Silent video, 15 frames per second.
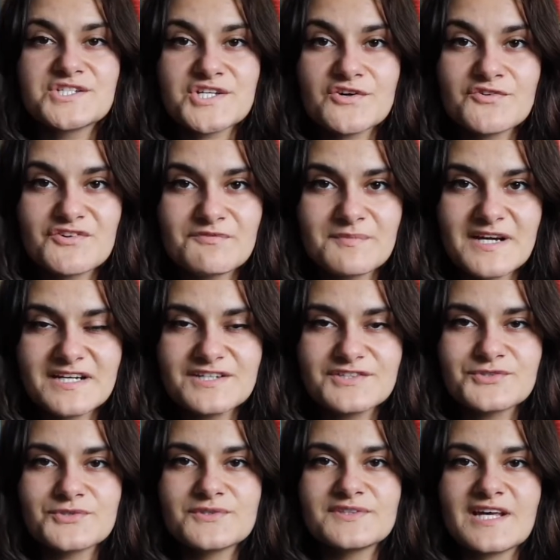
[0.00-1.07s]
So we've made it
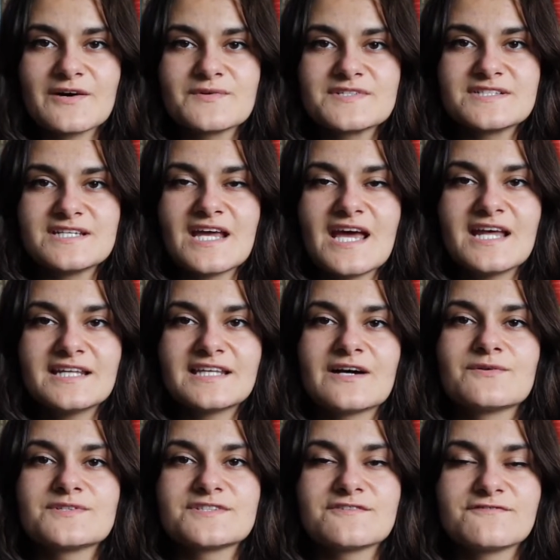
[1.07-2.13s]
through. That was the end. That
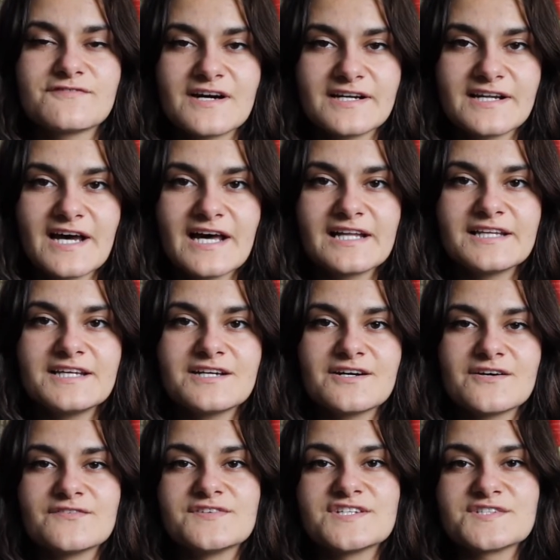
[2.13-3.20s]
was the finale
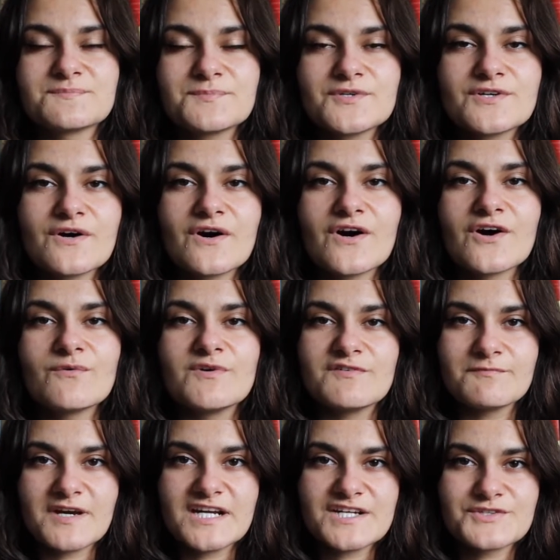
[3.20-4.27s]
of this book haul. We've
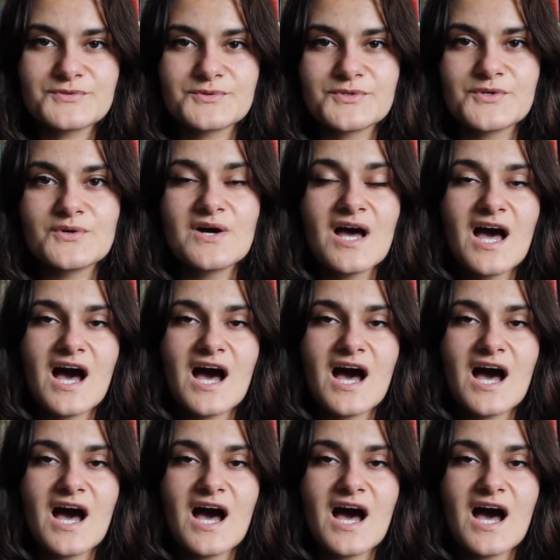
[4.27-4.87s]
made it through.